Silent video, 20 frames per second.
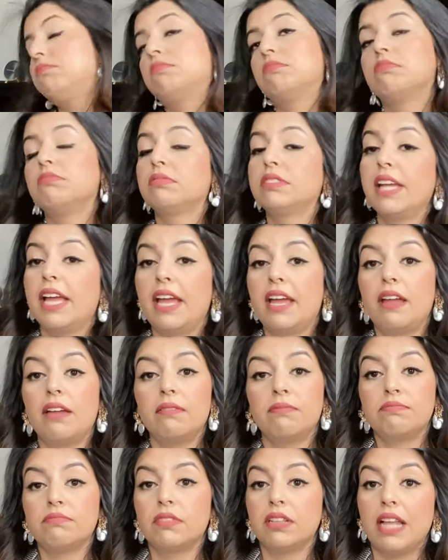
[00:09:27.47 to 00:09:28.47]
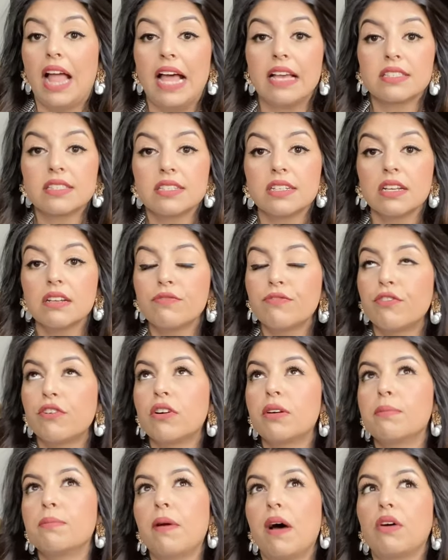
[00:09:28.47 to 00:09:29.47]
they lasted
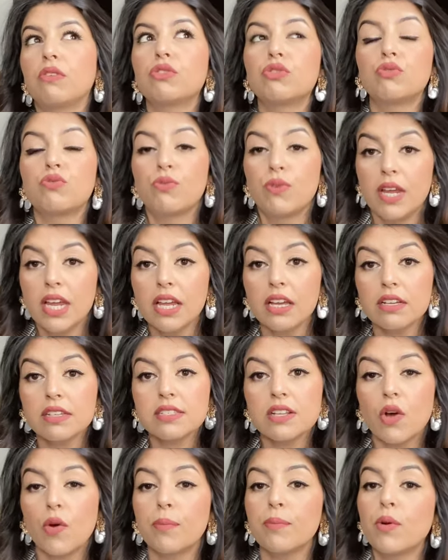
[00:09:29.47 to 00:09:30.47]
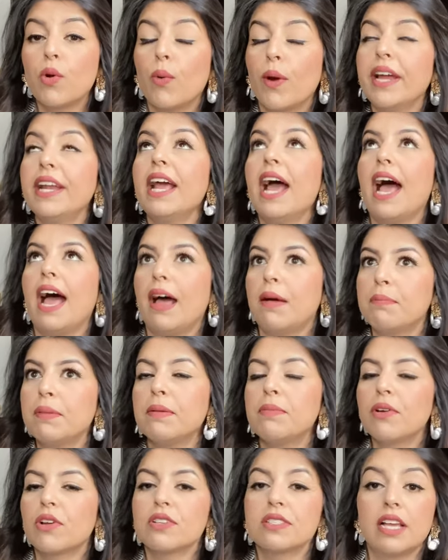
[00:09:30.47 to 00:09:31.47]
for about 3 years. I'm quite happy
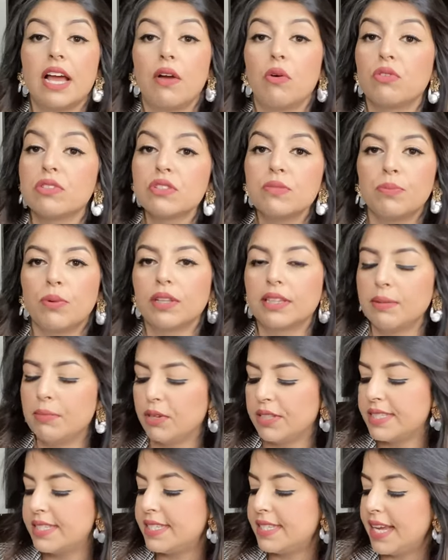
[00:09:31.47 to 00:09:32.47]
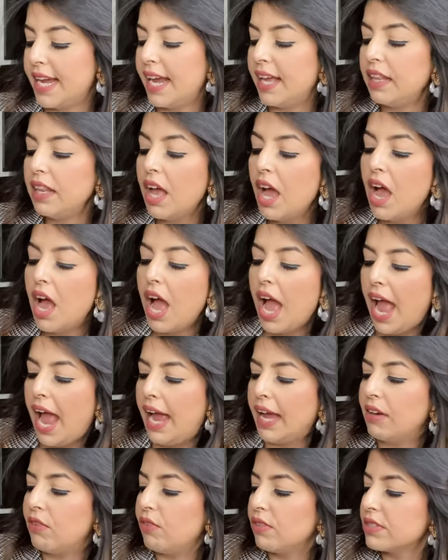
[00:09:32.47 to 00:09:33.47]
because I also bought them on sale.
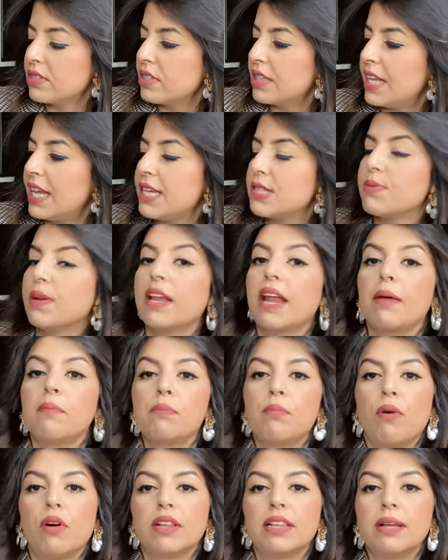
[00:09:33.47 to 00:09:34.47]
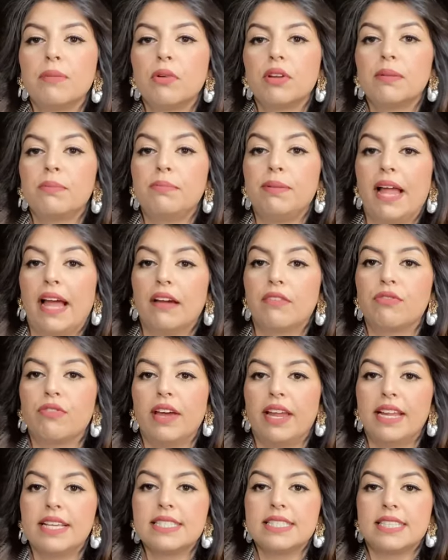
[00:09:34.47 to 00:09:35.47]
And also these one, I bought them on Black
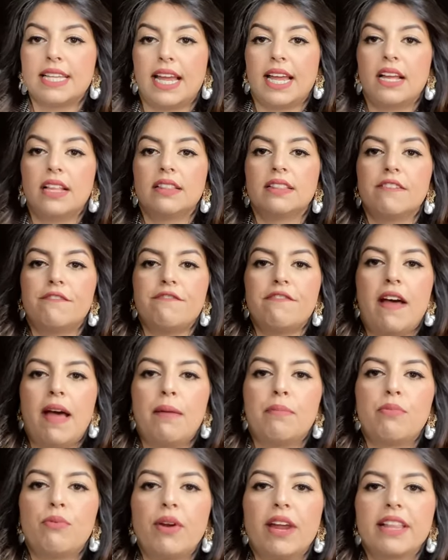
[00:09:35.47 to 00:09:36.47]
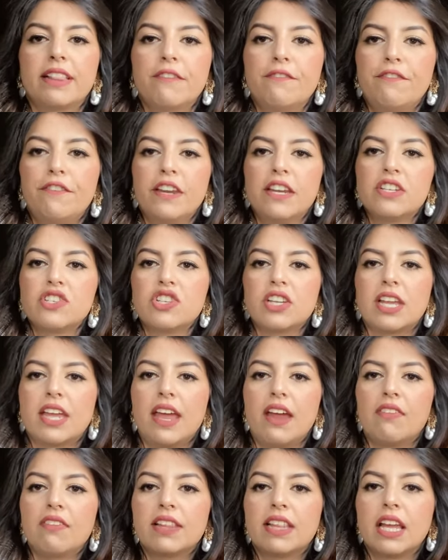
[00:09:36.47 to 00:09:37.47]
Friday sale. The fabric, the finishing, everything